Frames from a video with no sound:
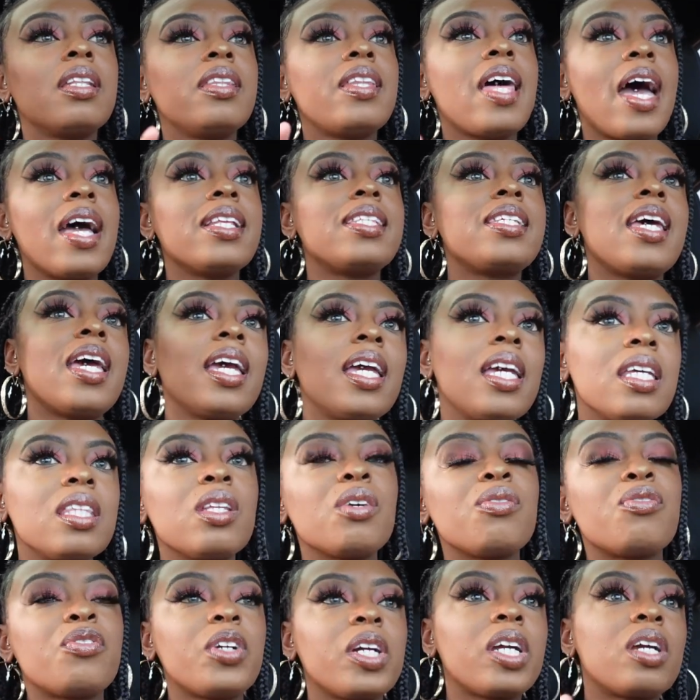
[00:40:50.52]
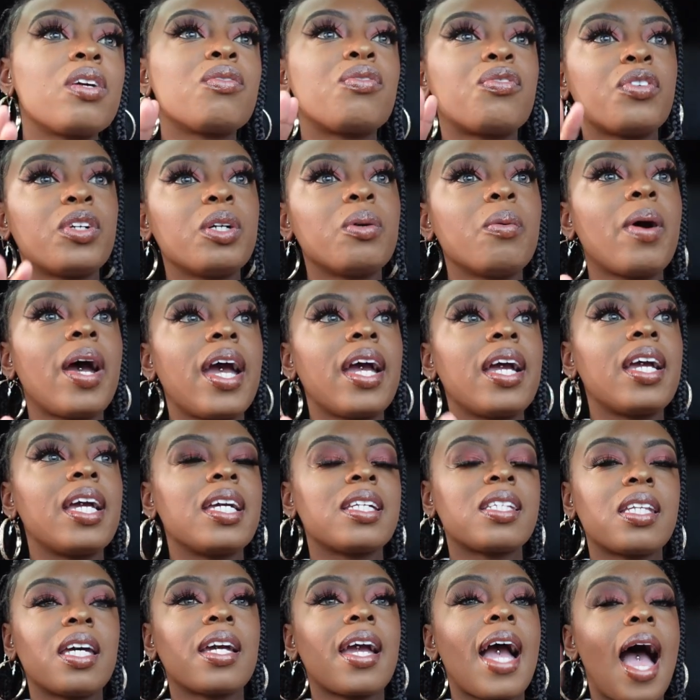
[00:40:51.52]
that taking the freaking freeway
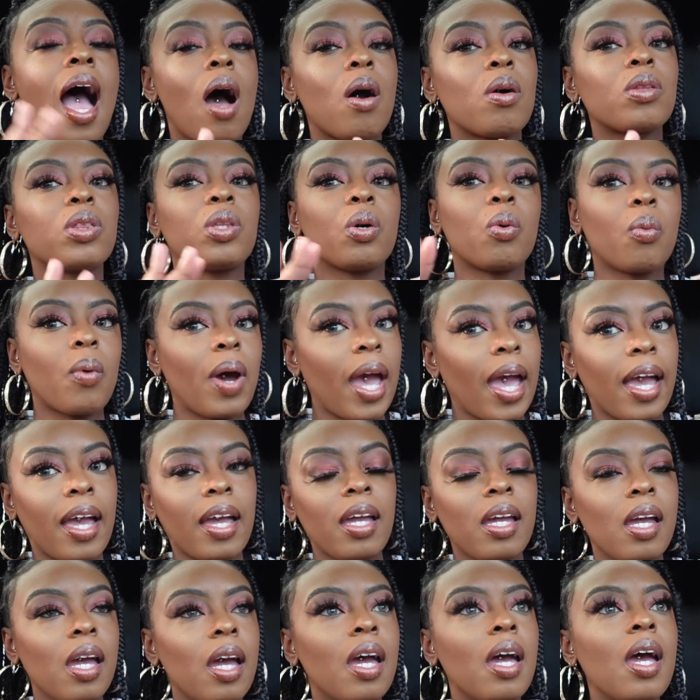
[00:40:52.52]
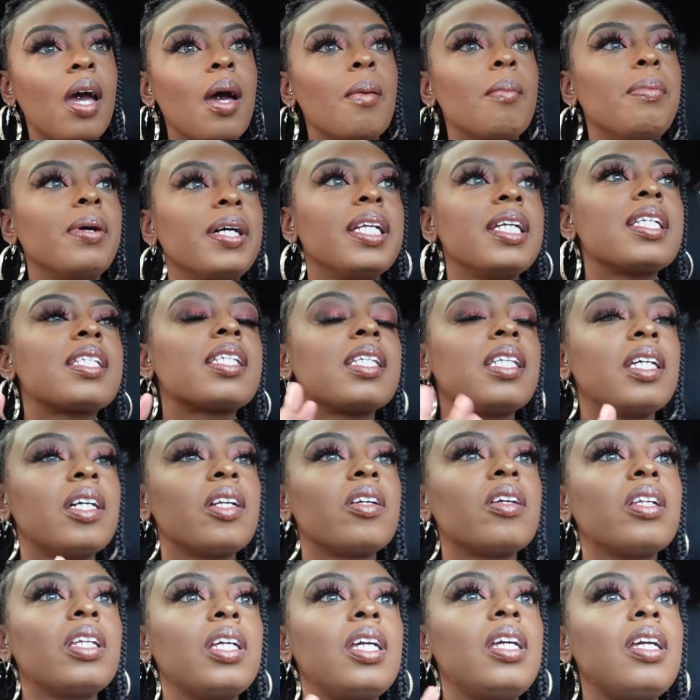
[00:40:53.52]
is like out the way, but it's
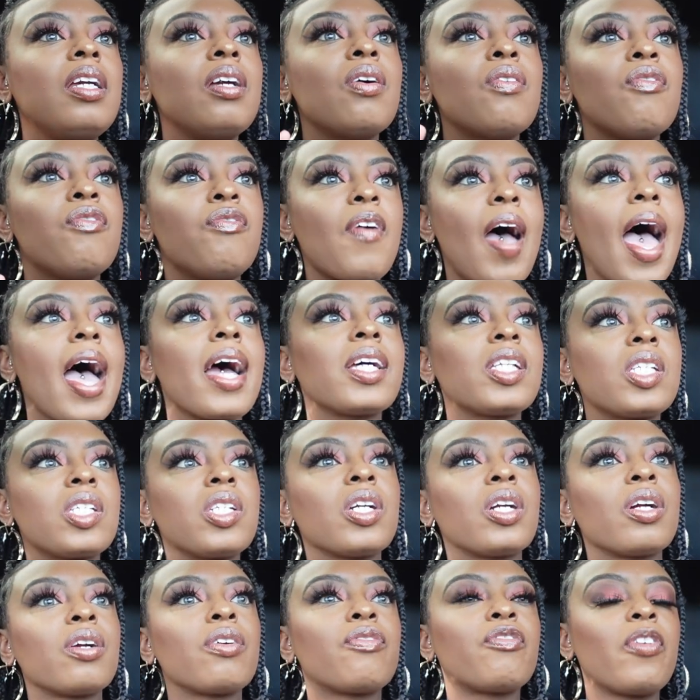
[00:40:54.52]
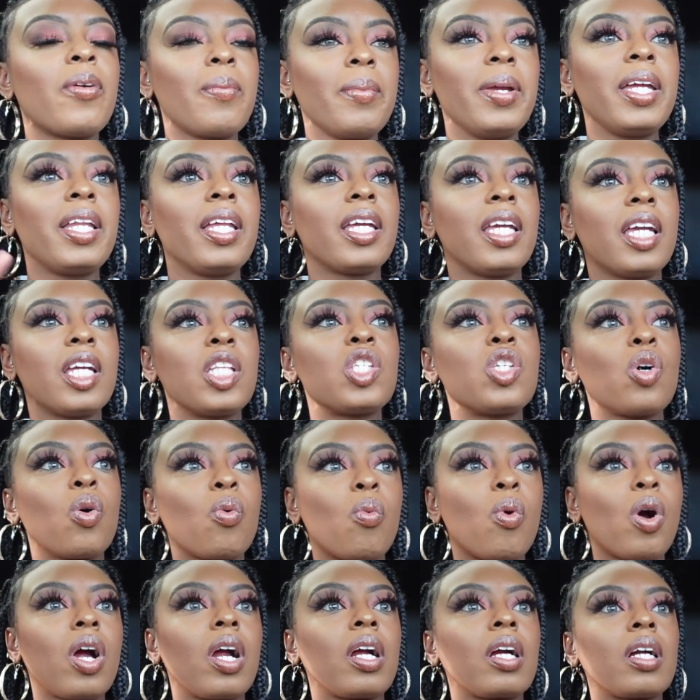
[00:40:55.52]
literally faster for me to get to
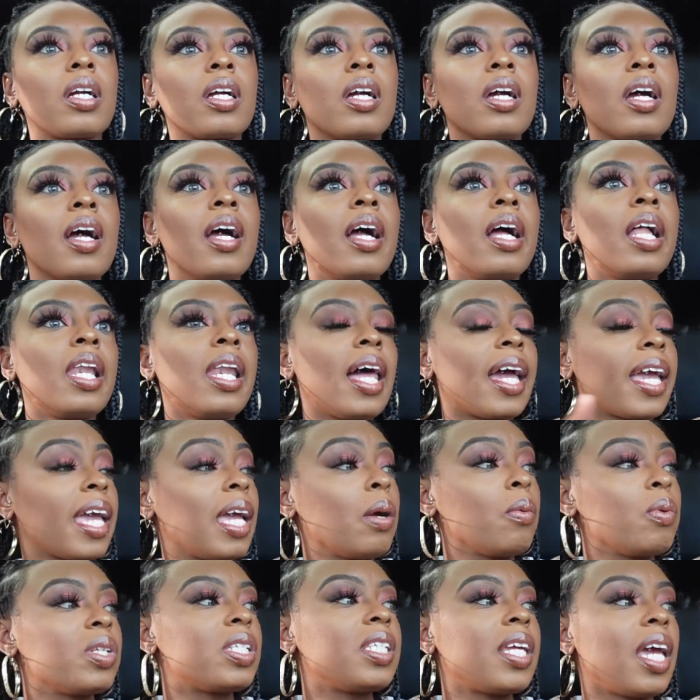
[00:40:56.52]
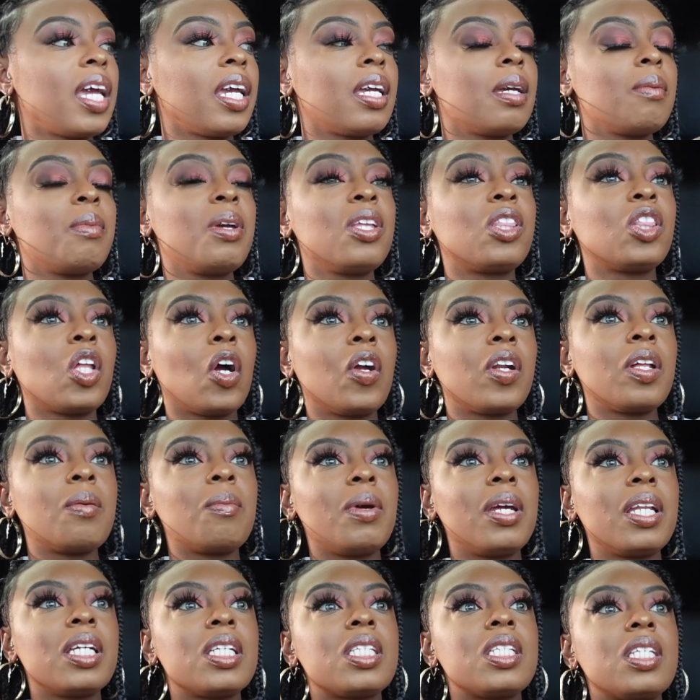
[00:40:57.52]
work. Like, it was taking me 30
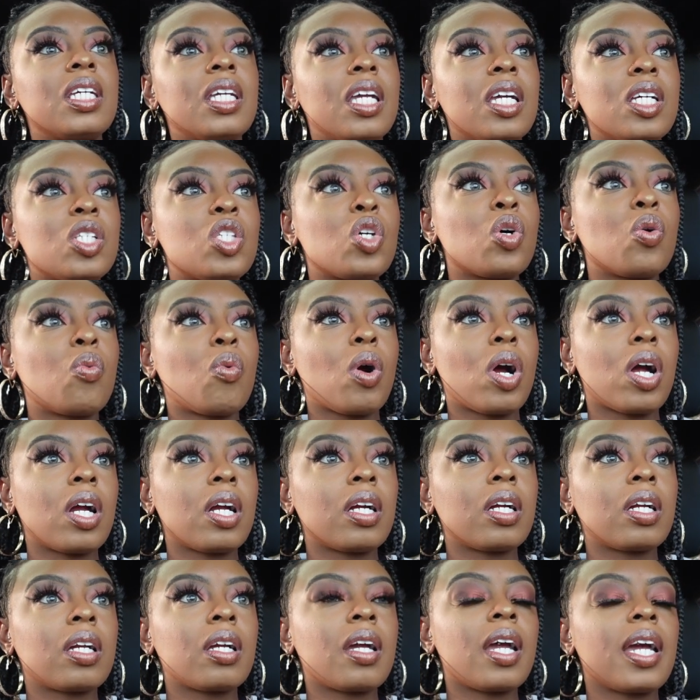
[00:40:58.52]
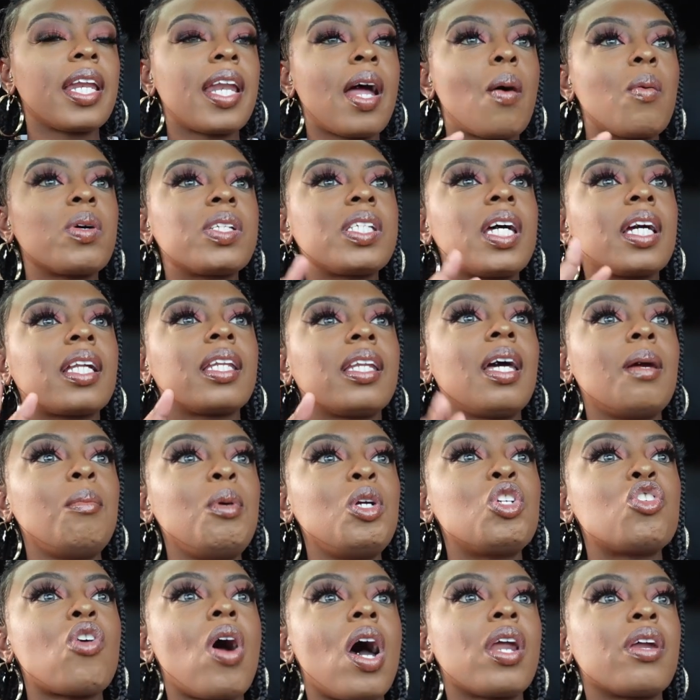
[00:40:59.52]
minutes to get to work, and I was like, let
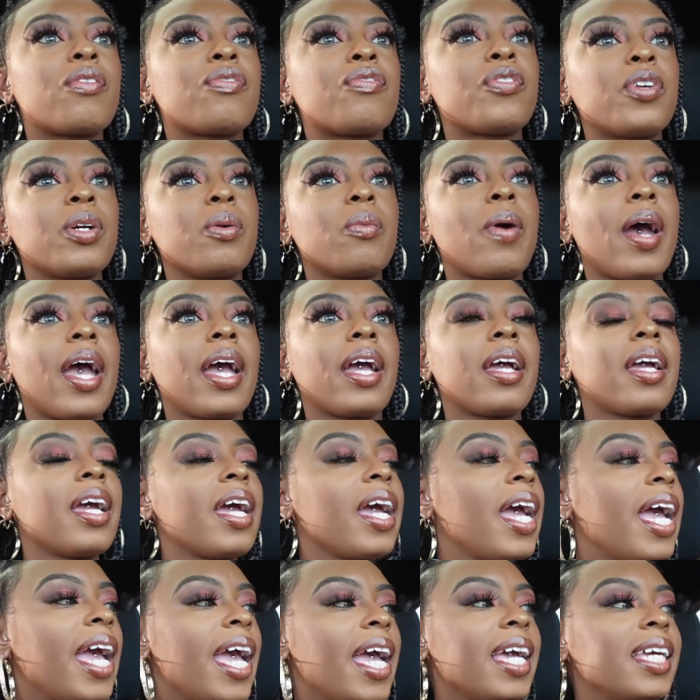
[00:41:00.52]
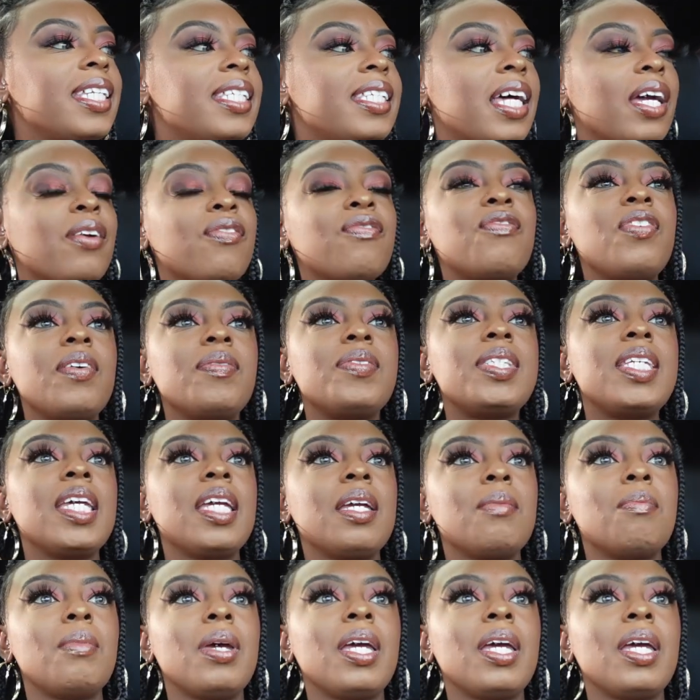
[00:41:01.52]
me try the freeway. It say 15